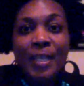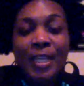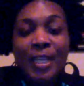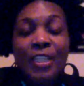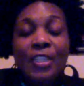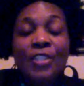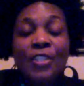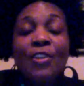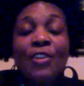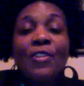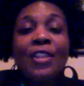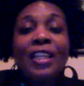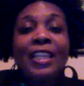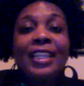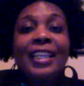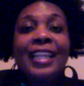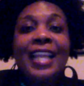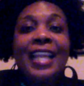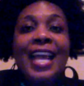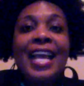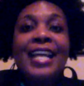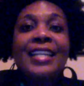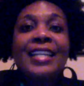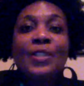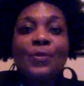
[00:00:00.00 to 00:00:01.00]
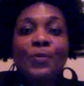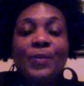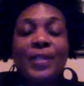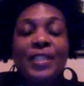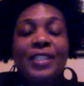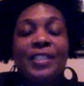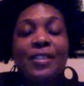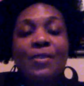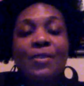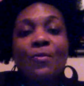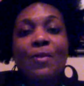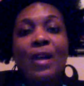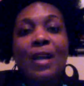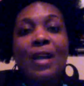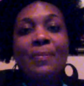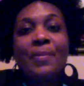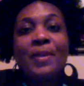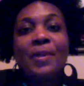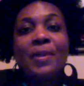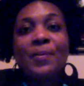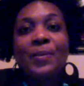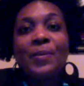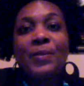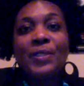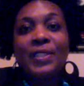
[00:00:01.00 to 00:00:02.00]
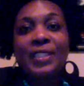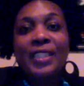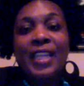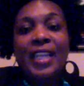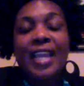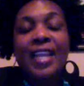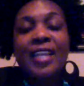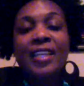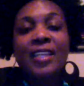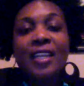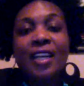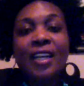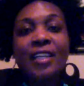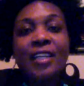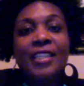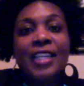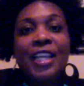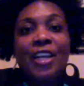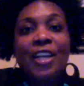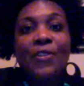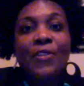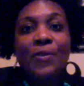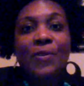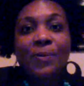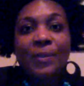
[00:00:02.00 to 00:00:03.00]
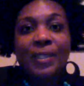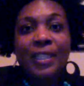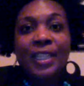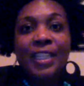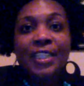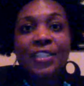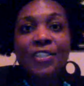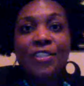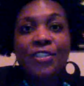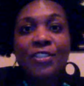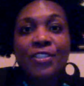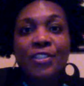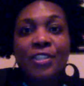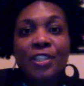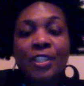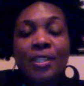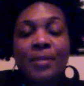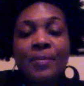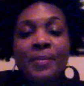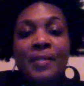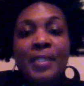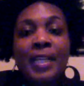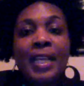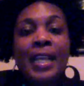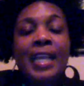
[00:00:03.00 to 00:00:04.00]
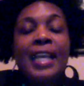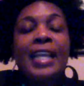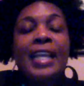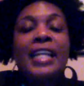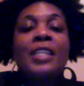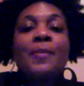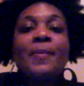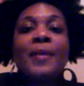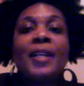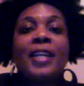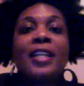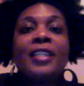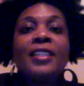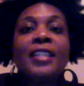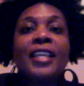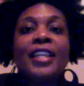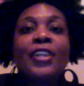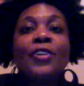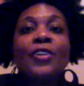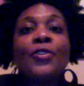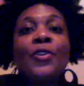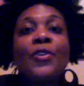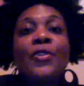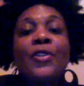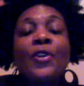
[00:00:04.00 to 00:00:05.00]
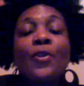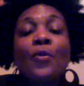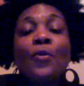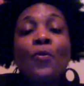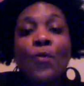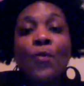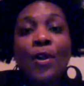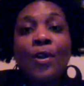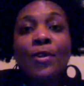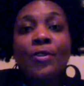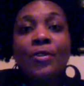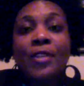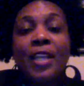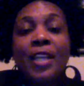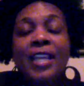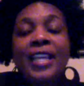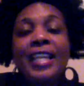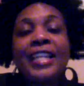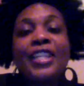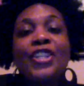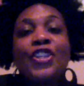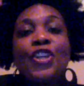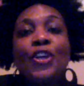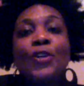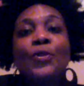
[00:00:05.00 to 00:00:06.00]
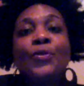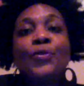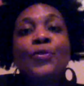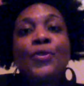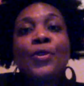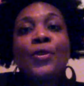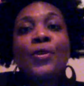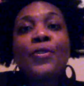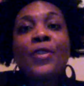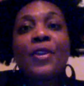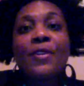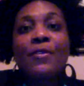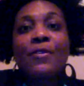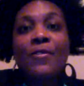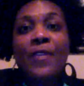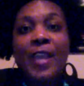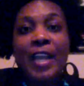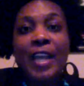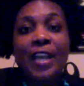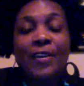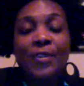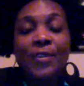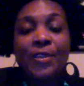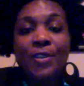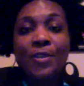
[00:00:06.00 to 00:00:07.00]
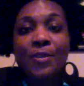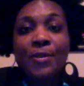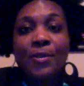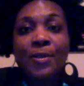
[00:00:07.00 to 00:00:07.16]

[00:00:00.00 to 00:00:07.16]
So the last reason why people stay in unhealthy relationships is because they don't know their worth and they don't know their value.